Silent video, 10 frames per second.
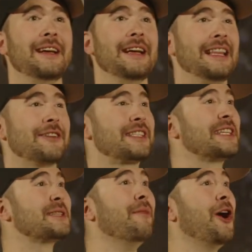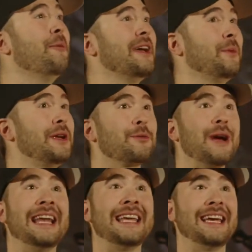There's this moment, we
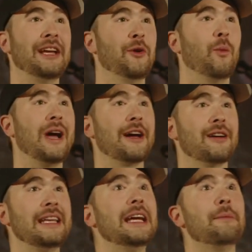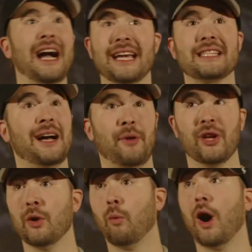read it, where Nehemiah's up on
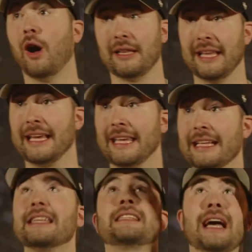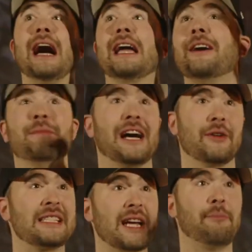the wall. Like it's high up now.
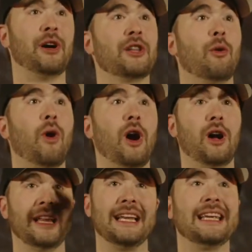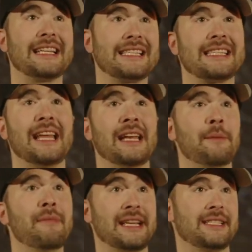He's up on the wall and he gets sent a
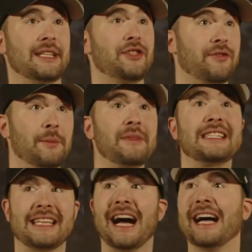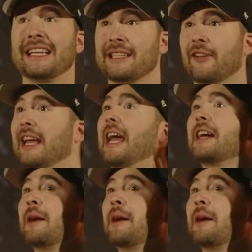message from these guys and they're like, hey, come